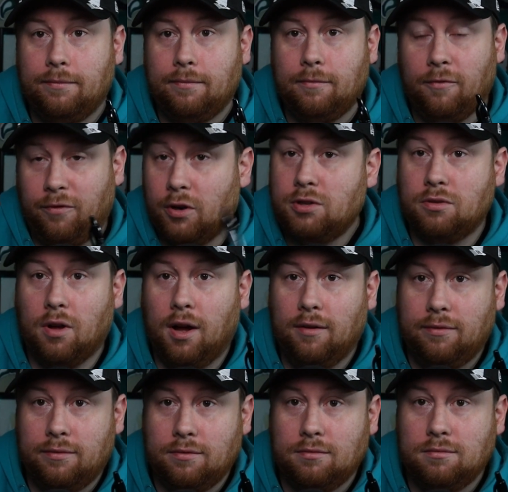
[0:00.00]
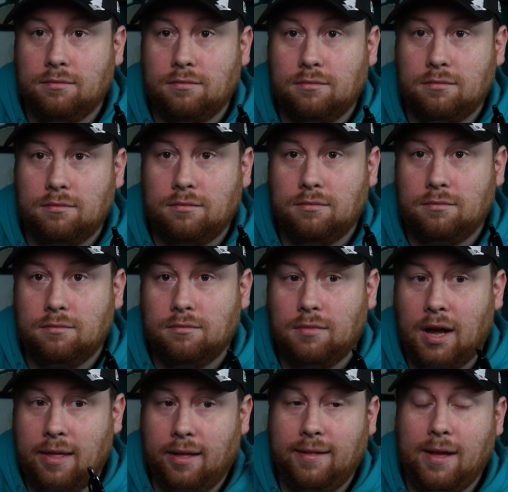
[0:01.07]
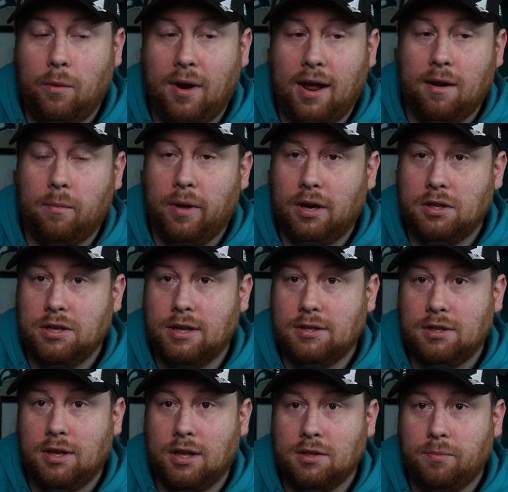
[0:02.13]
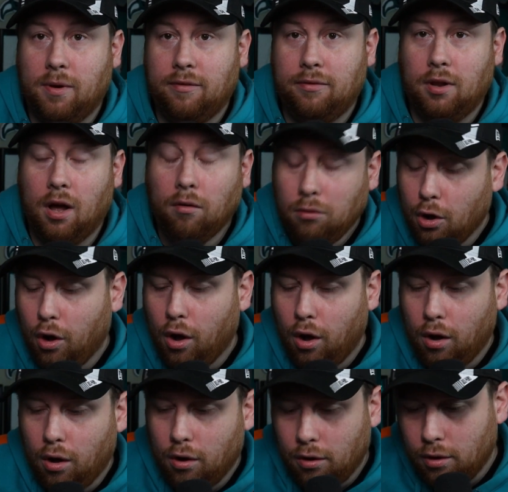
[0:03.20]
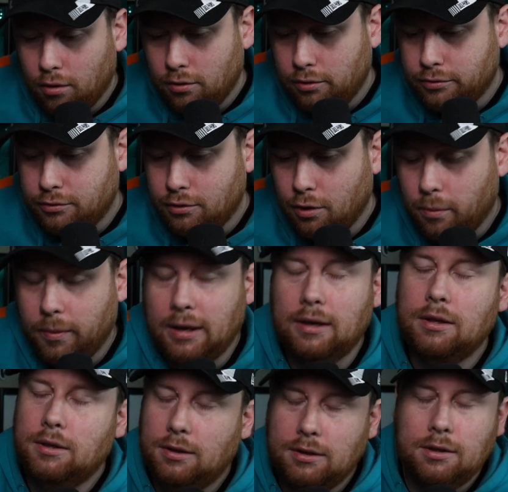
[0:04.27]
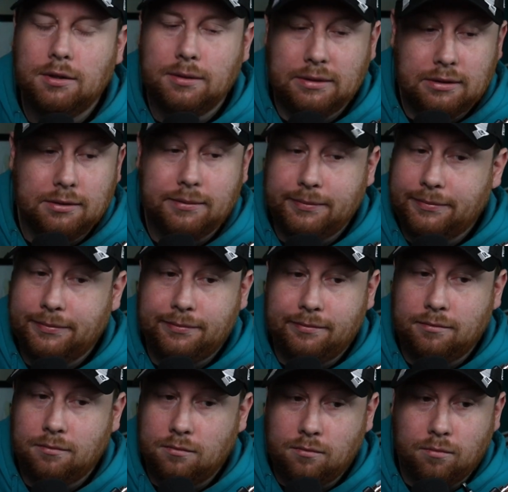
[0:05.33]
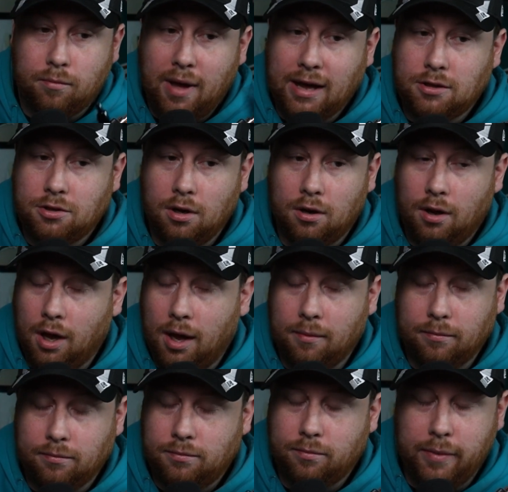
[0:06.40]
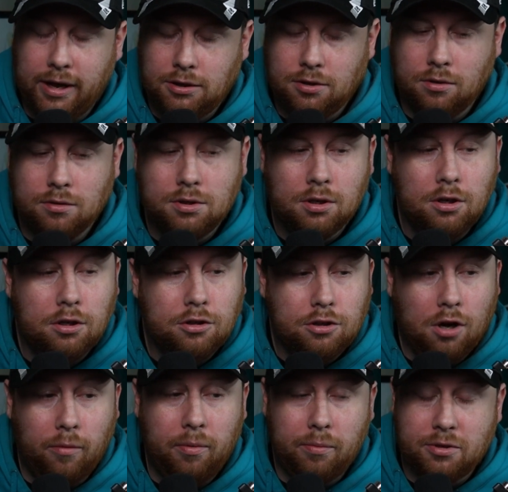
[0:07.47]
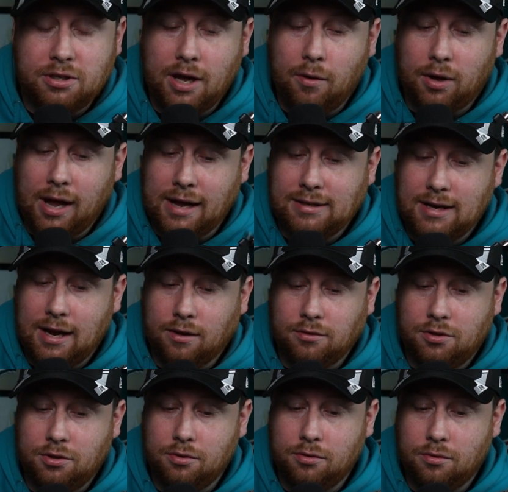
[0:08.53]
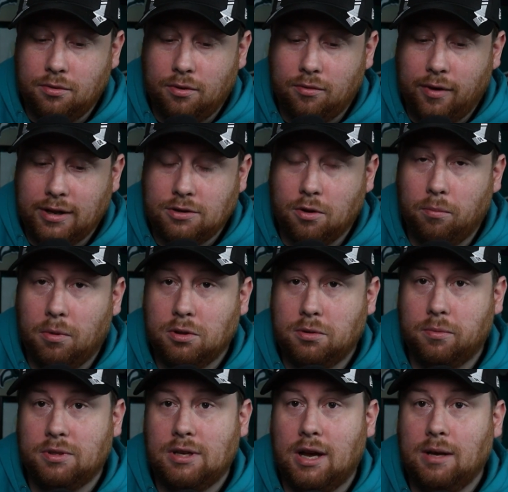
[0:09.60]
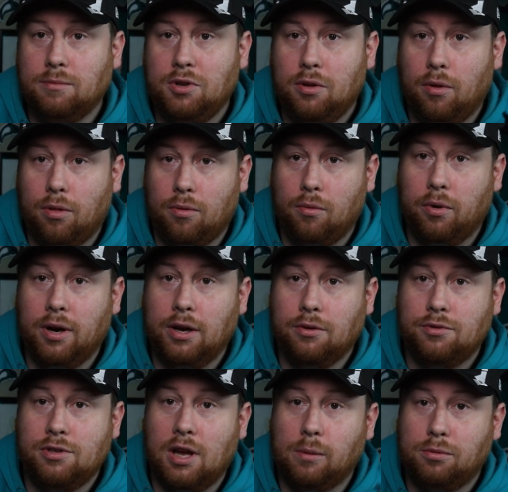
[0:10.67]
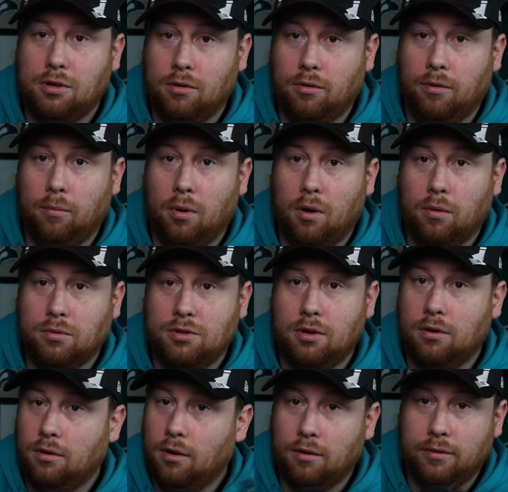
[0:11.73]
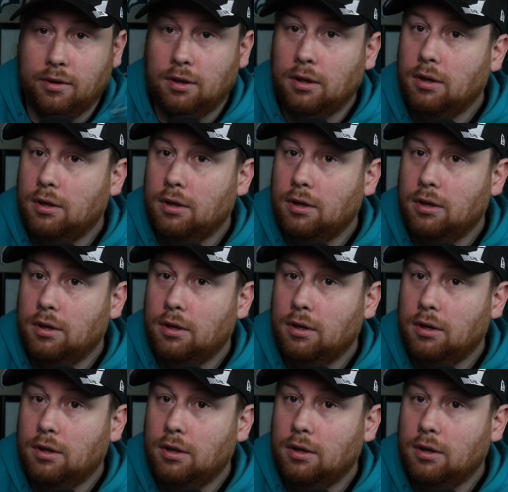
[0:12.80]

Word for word: first off, I think they would have had a better chance against Buffalo. Whoa, you're stupid. Mac Jones. Jacoby Brissett got down to the red zone multiple times, either threw an interception or the ball was turned over.